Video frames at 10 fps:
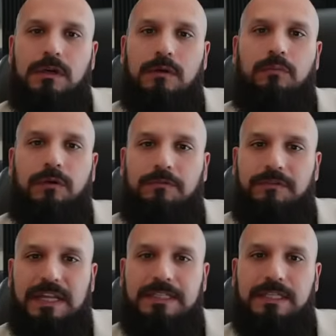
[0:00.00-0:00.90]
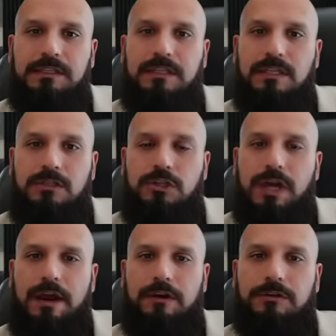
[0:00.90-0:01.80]
preventing these
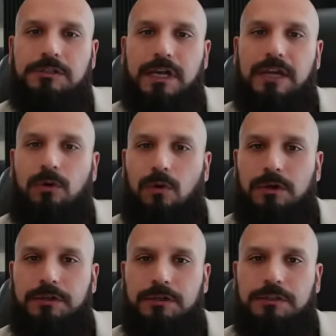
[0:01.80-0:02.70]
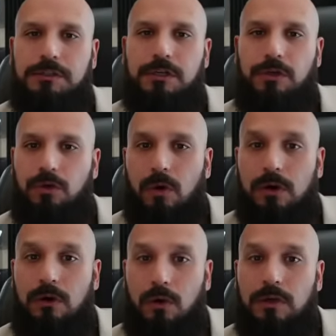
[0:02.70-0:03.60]
shares and orders, your
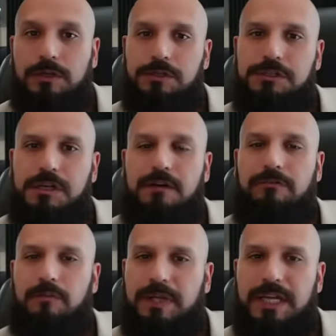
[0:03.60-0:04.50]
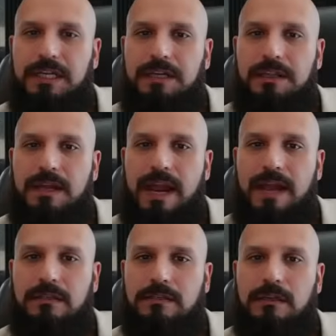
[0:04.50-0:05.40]
orders, from getting into the
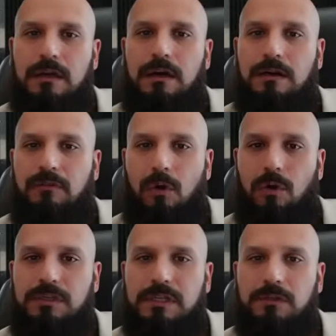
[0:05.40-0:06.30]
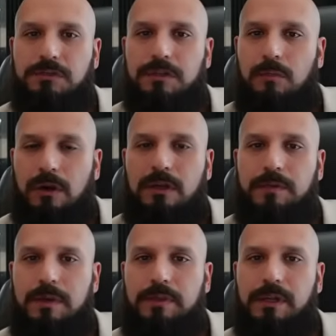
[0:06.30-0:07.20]
hands of wholesalers and market
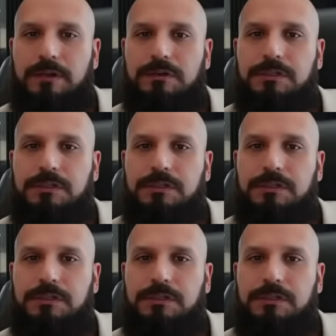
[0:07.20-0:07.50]
manipulators,